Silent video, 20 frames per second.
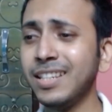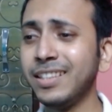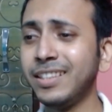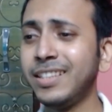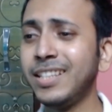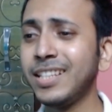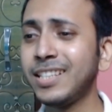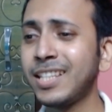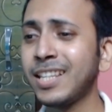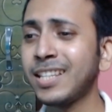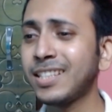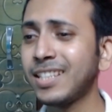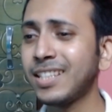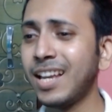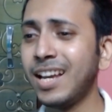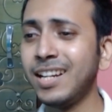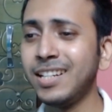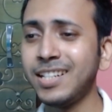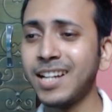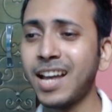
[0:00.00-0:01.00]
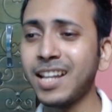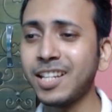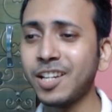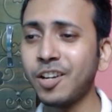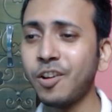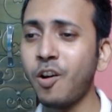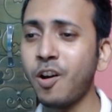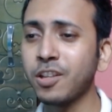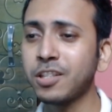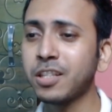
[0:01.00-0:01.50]
This is another
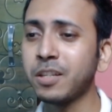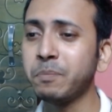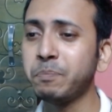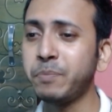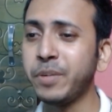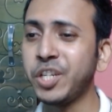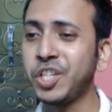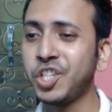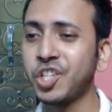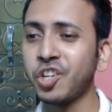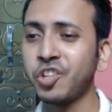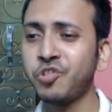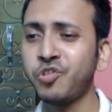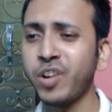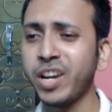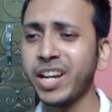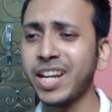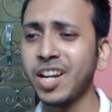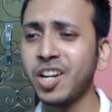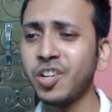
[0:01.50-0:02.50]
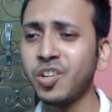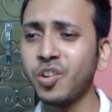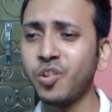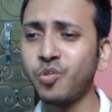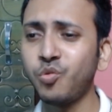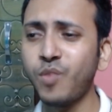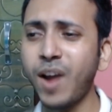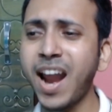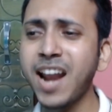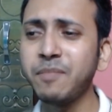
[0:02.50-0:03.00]
awesome picture taken
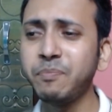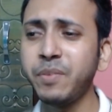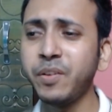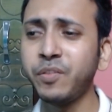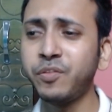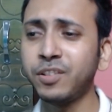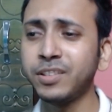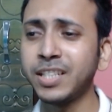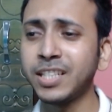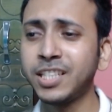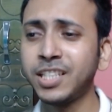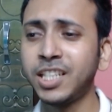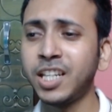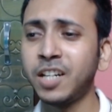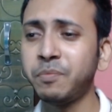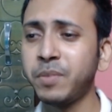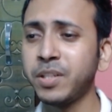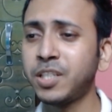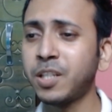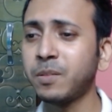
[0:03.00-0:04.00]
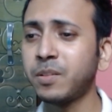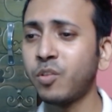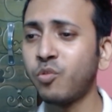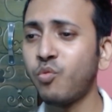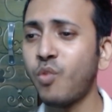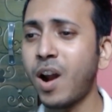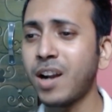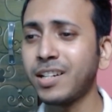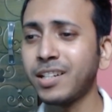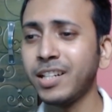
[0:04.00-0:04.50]
right before the surface of the
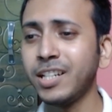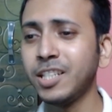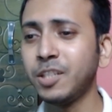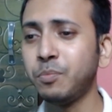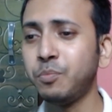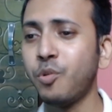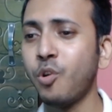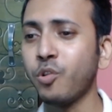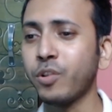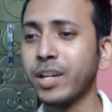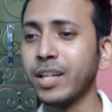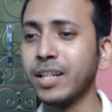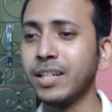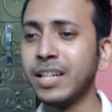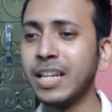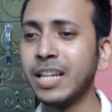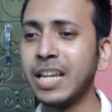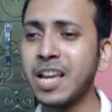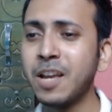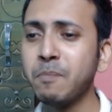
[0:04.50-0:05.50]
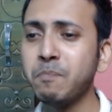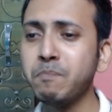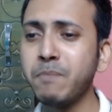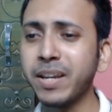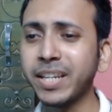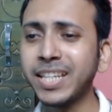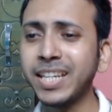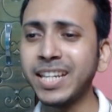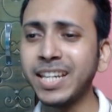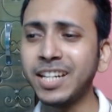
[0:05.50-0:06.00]
water is broken
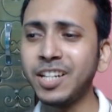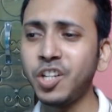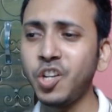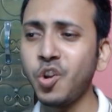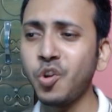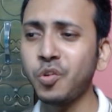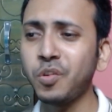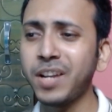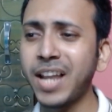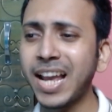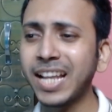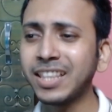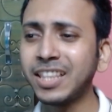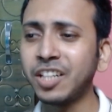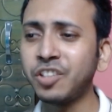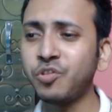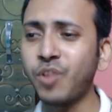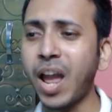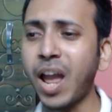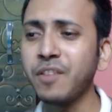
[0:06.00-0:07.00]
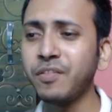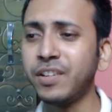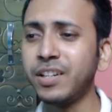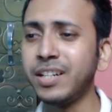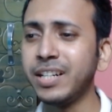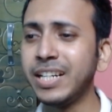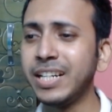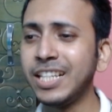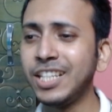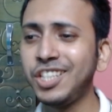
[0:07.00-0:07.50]
making it look like the
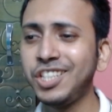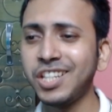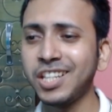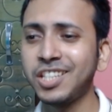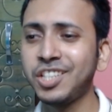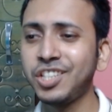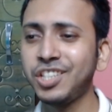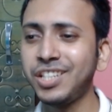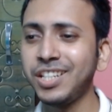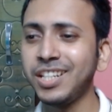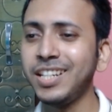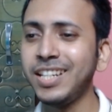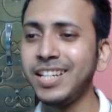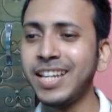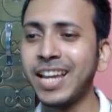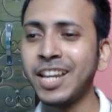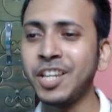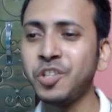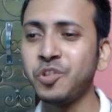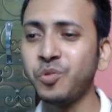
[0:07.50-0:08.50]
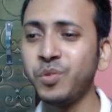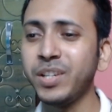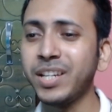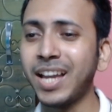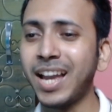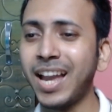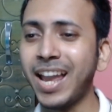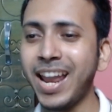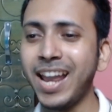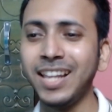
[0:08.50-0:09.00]
diver is just chilling and
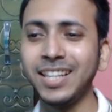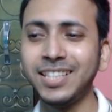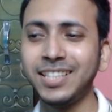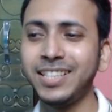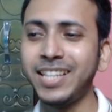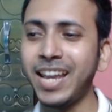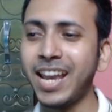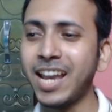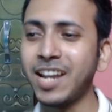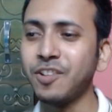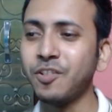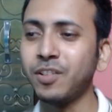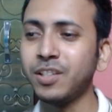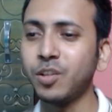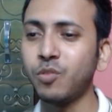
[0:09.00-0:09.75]
doing a handstand on the